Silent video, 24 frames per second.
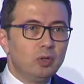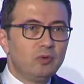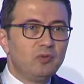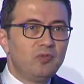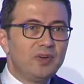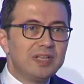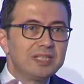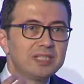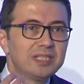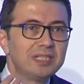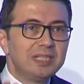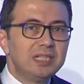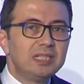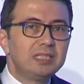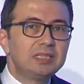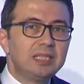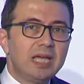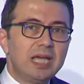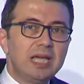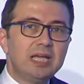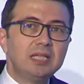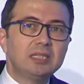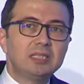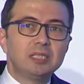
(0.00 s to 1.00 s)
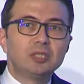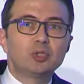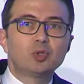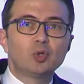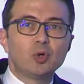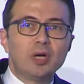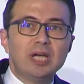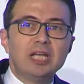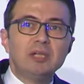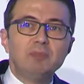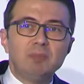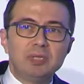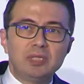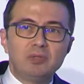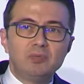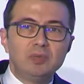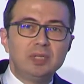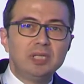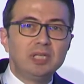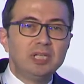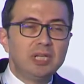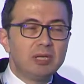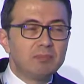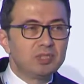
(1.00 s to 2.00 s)
facilitate the trade
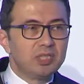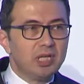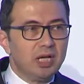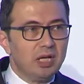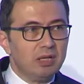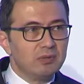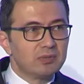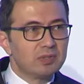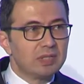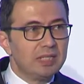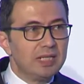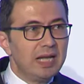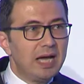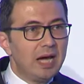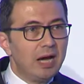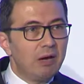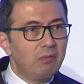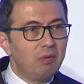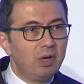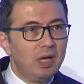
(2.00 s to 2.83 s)
between themselves. Now,